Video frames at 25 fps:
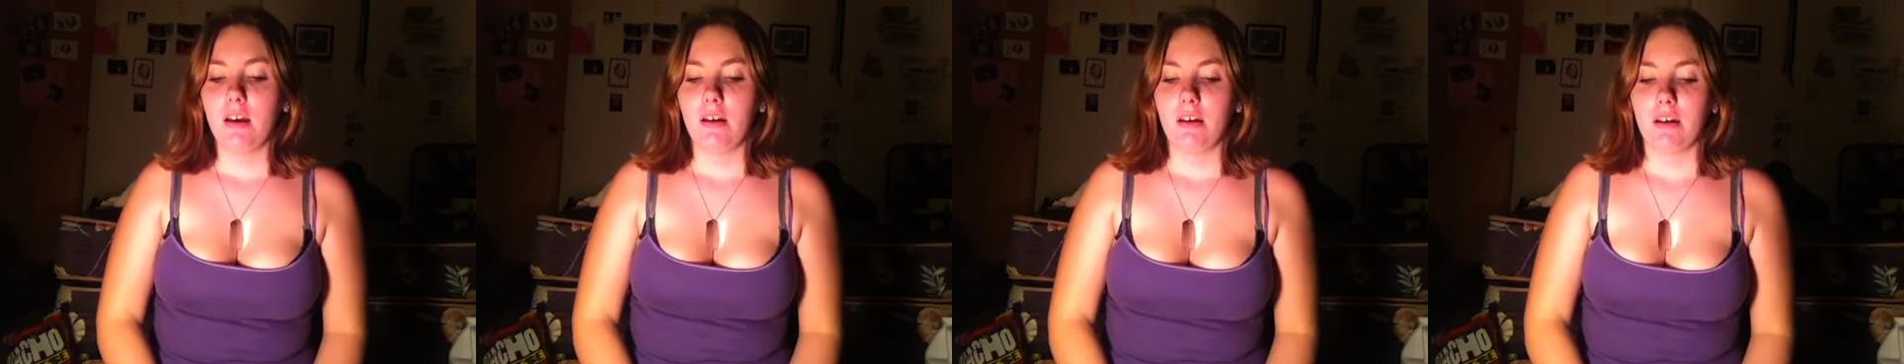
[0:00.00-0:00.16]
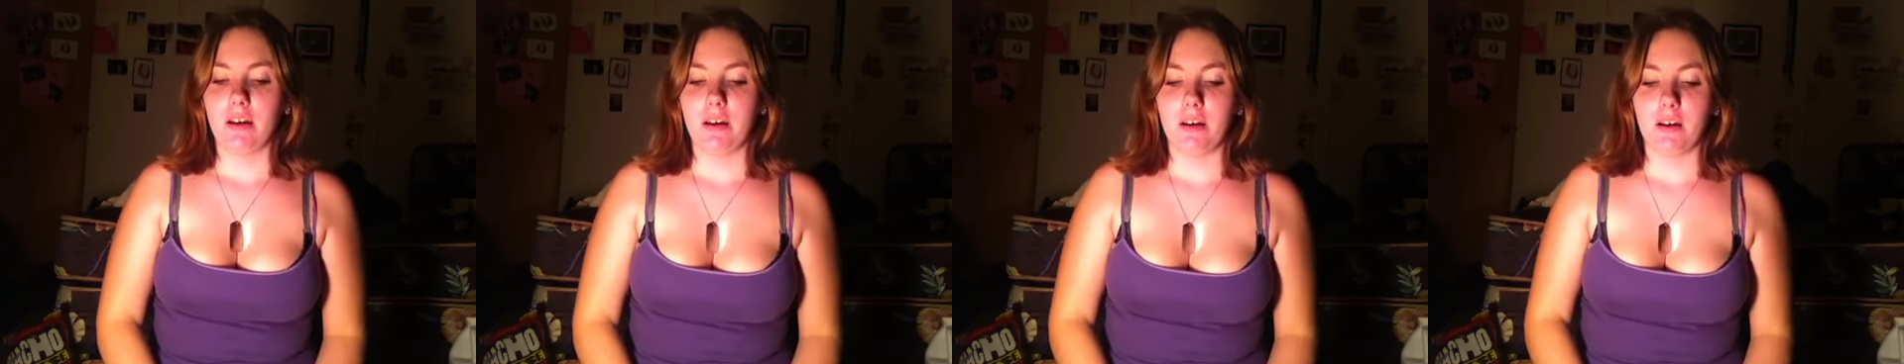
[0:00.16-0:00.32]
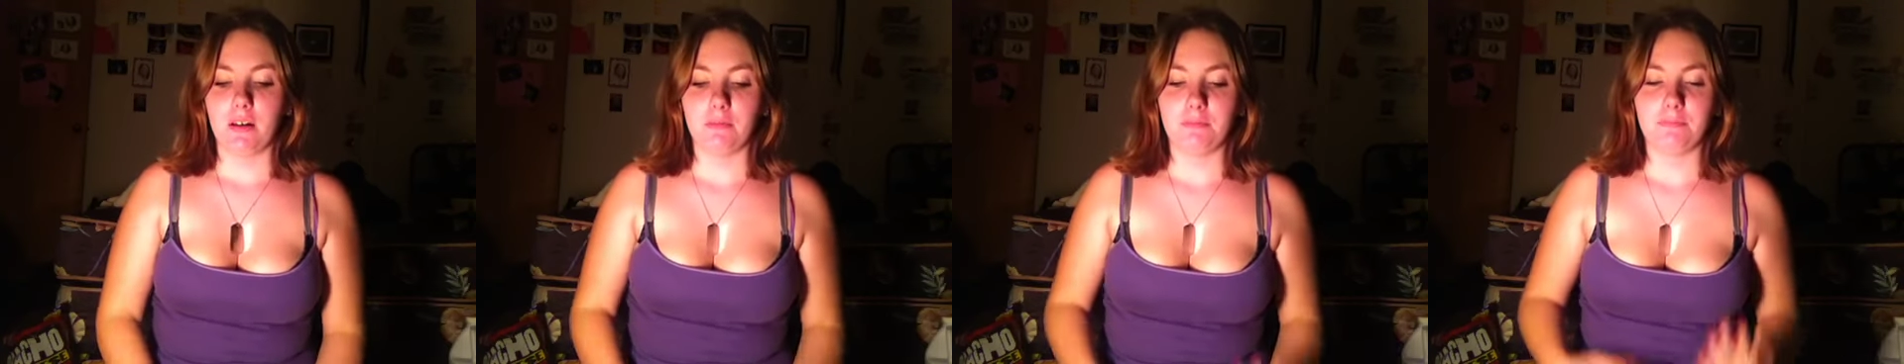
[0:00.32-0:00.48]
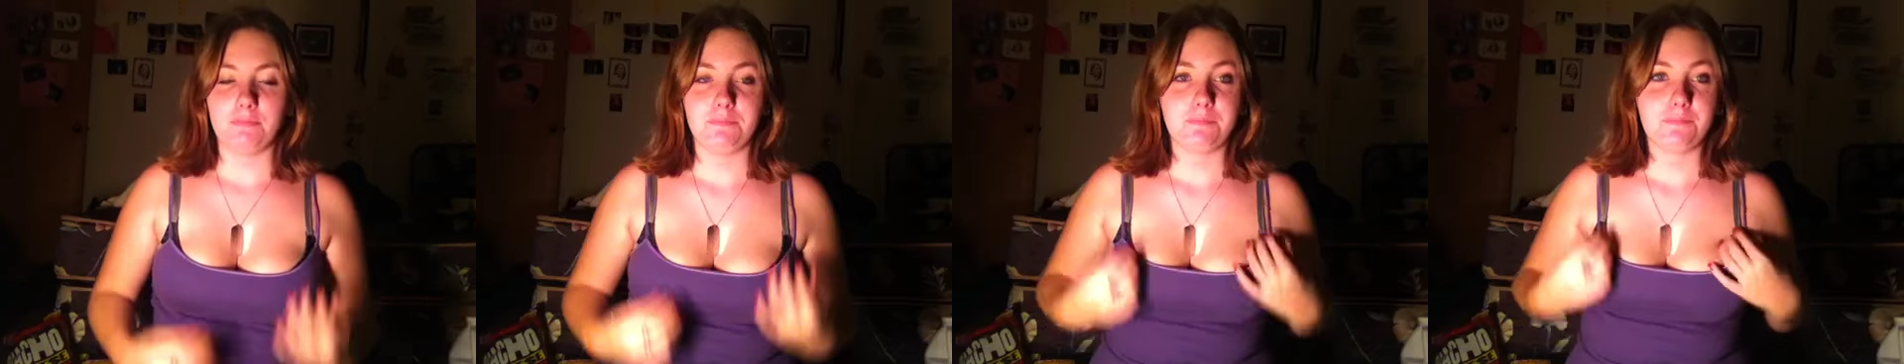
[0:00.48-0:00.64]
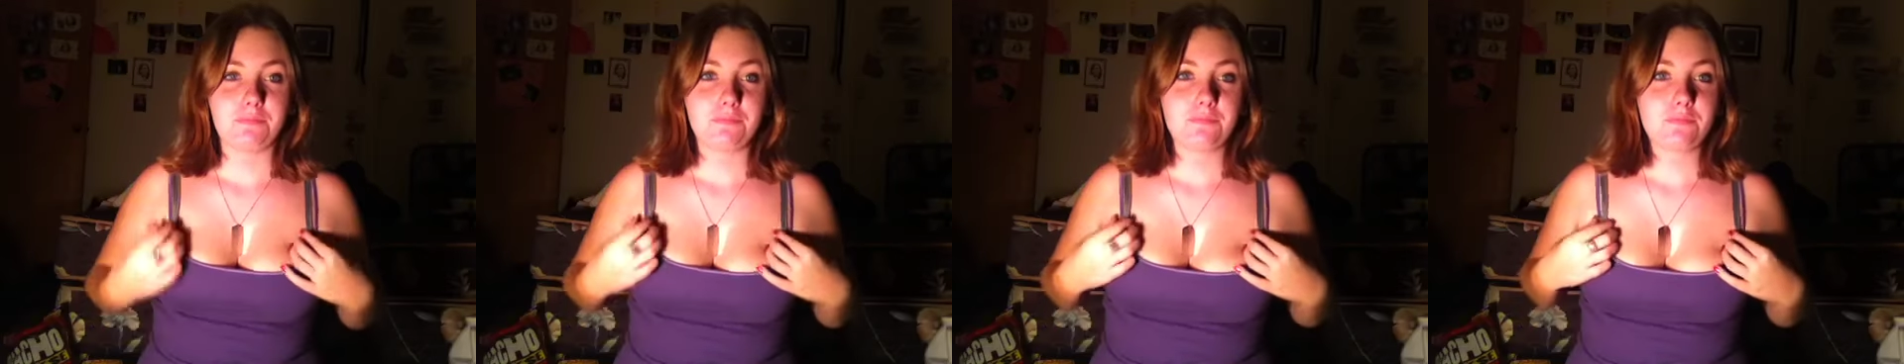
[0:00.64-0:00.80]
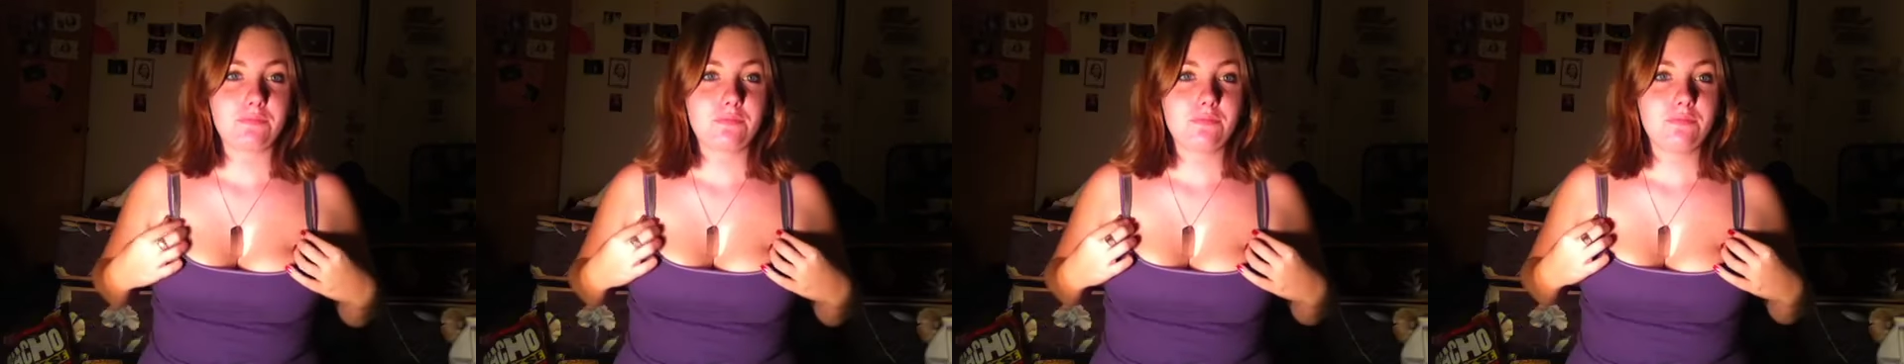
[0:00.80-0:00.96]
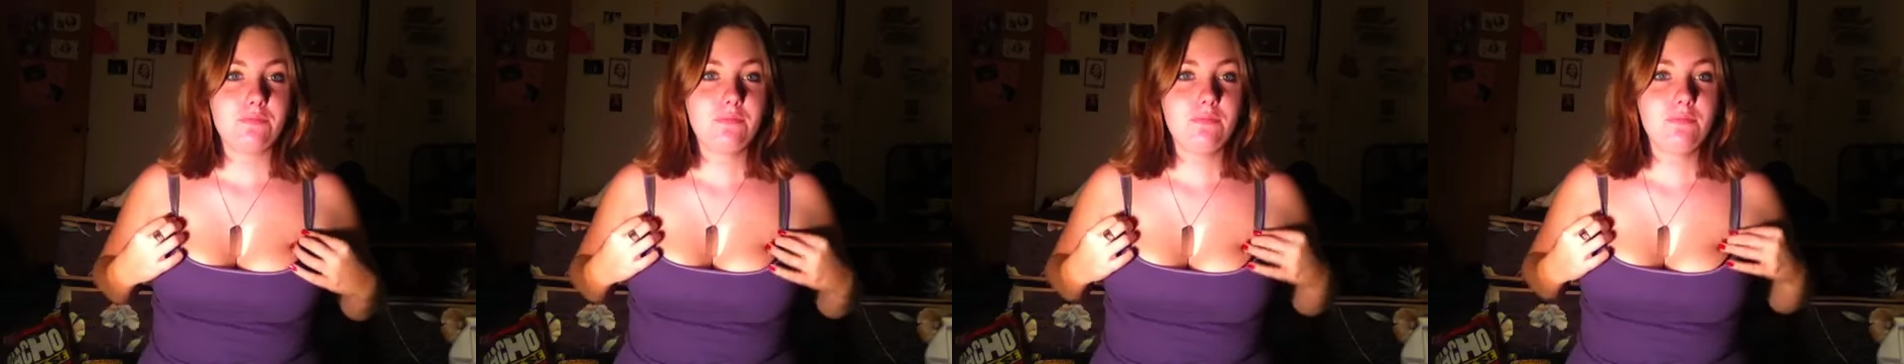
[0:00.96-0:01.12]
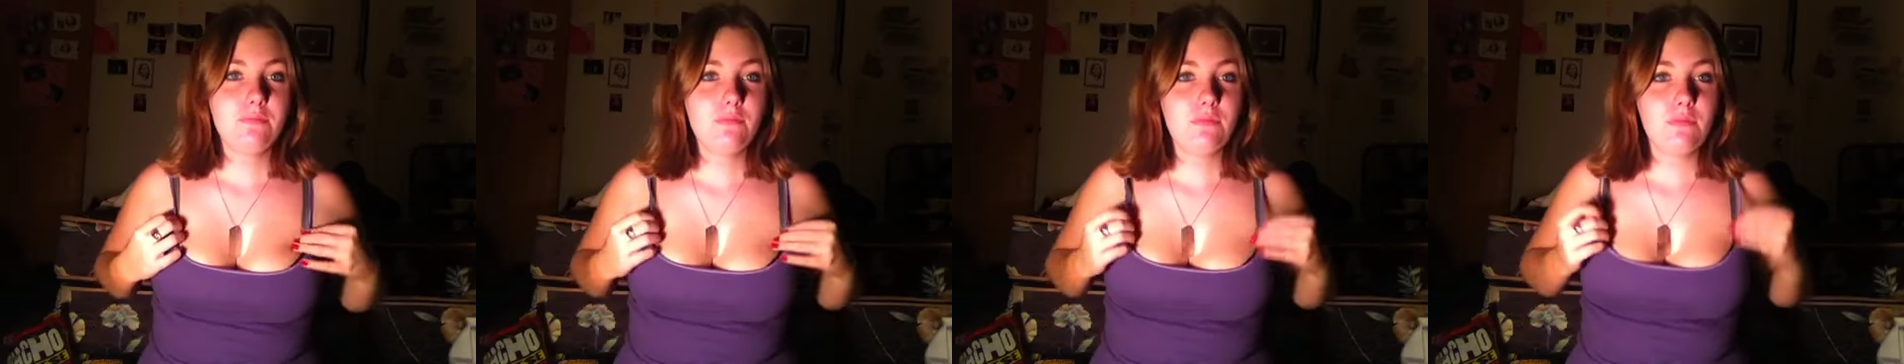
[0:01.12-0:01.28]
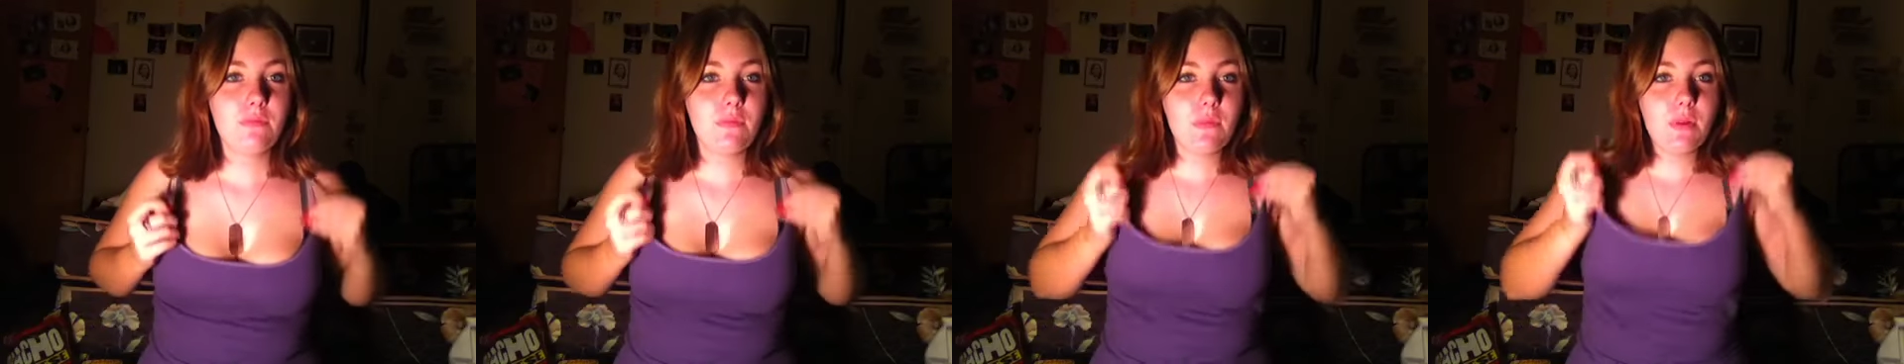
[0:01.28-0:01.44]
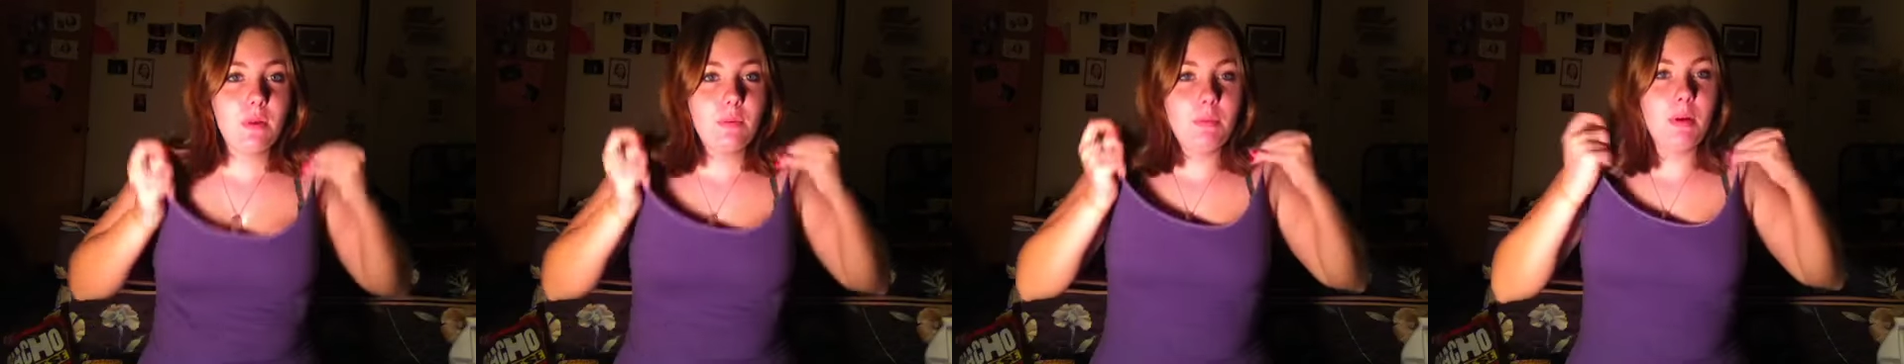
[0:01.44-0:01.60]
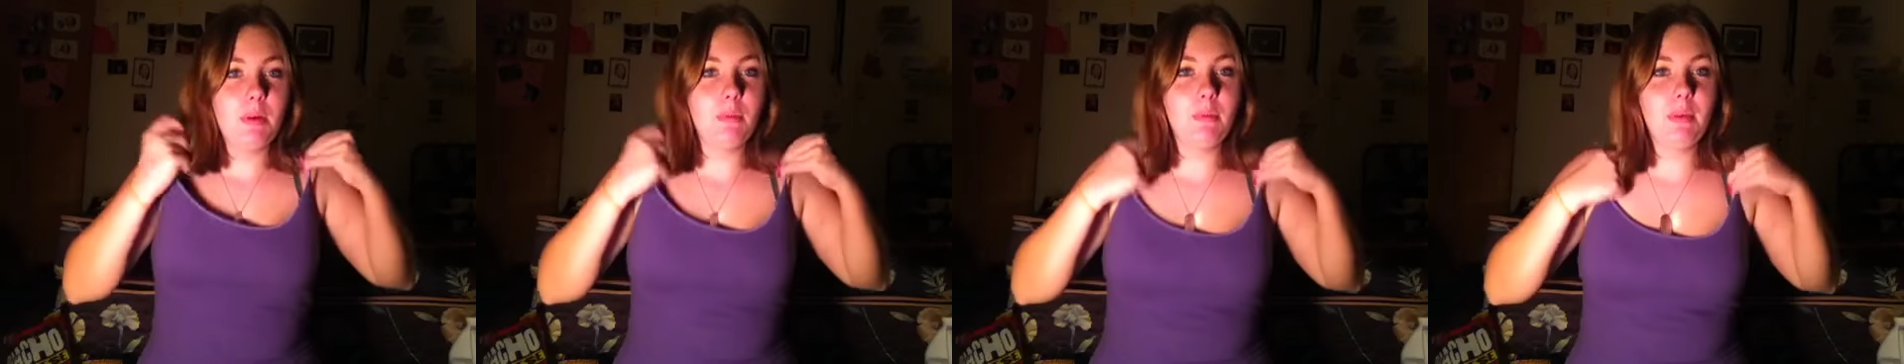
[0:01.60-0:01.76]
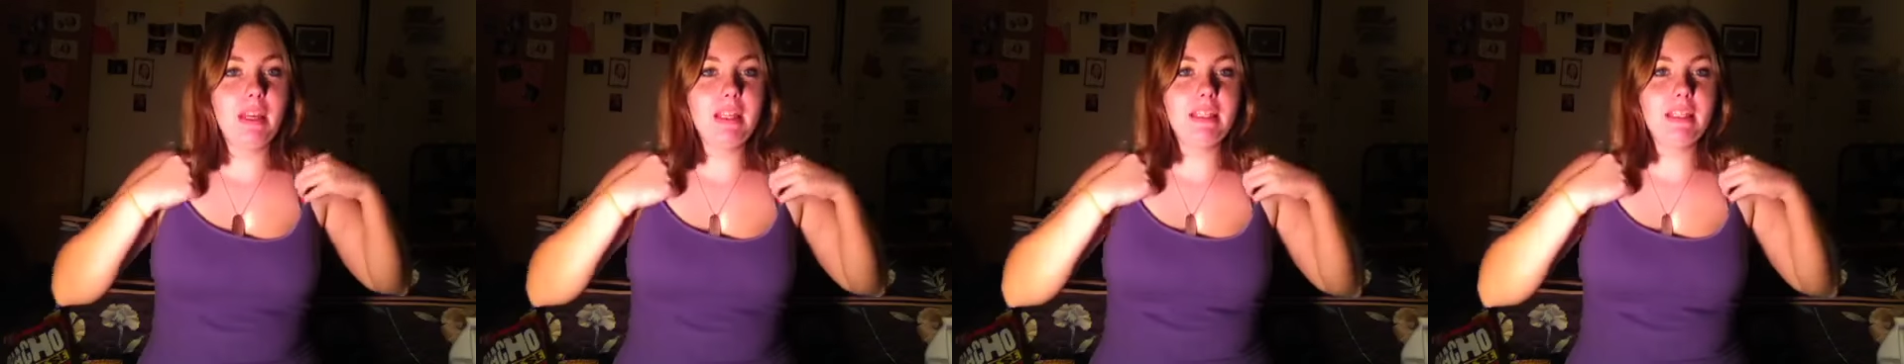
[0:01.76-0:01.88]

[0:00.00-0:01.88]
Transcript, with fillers: Um, but